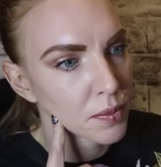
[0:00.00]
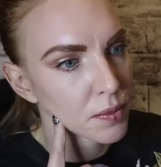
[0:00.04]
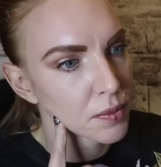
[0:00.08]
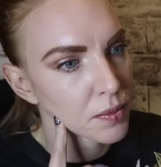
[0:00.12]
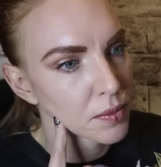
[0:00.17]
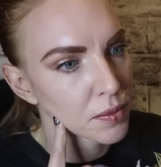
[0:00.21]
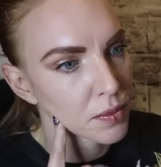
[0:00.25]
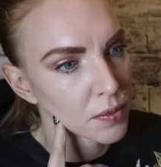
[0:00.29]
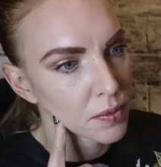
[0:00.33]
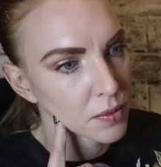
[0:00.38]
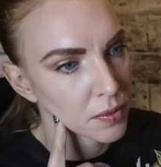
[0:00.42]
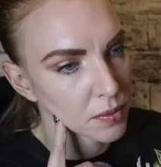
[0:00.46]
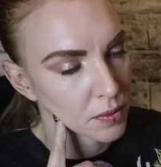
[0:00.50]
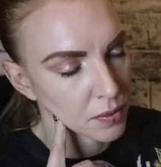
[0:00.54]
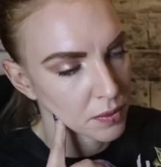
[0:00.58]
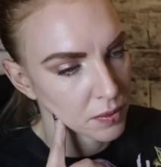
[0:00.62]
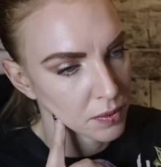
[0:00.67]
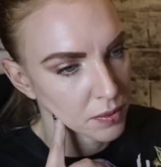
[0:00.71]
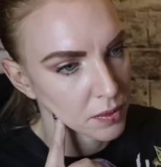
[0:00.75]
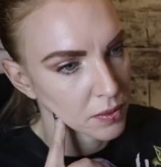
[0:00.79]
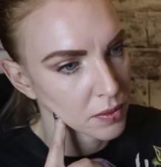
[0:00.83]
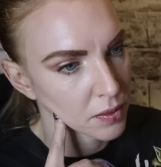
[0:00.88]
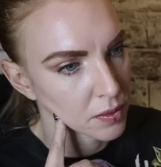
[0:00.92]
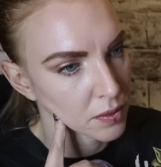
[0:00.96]
Like my
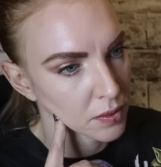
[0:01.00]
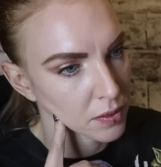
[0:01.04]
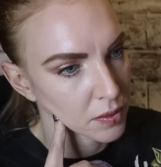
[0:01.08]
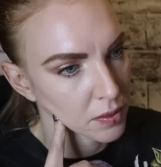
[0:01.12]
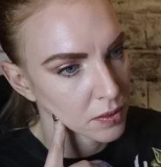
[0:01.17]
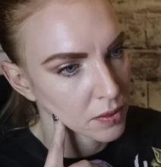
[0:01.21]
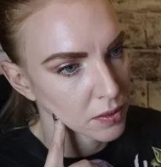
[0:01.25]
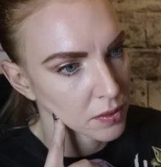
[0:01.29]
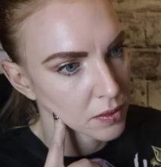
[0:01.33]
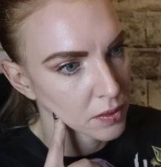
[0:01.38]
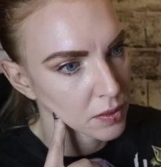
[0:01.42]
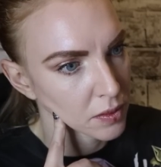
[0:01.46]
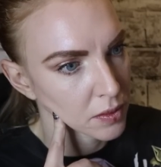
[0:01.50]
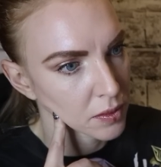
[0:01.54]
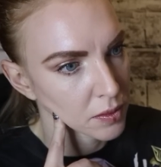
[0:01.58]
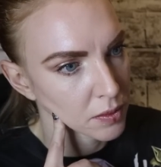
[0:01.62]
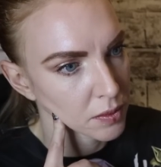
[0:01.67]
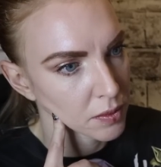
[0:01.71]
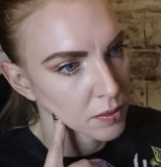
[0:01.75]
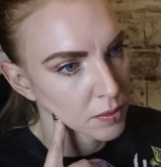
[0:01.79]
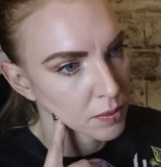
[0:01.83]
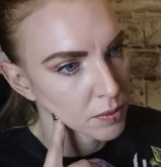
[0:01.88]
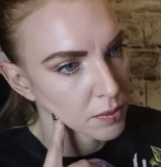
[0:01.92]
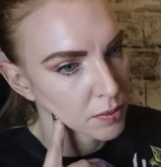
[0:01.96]
body didn't, I didn't know where to put
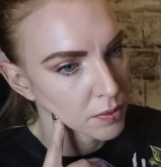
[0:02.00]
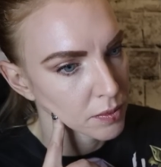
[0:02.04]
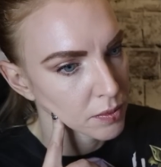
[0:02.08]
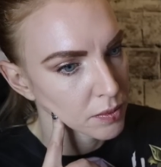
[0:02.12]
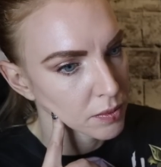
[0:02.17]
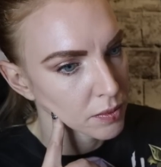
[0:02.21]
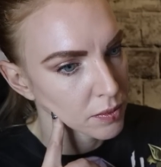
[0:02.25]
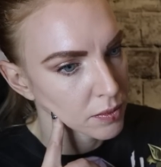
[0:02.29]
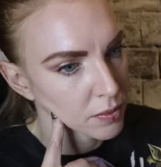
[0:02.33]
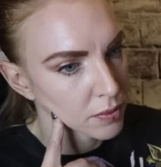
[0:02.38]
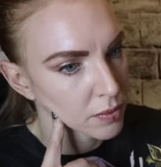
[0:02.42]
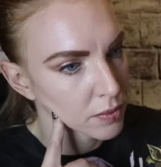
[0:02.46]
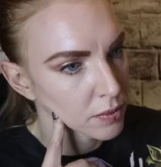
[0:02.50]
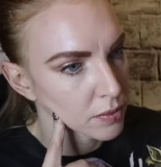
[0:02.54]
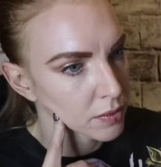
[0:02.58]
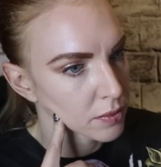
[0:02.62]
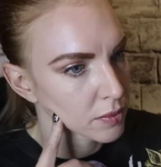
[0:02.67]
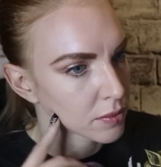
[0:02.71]
my extra body.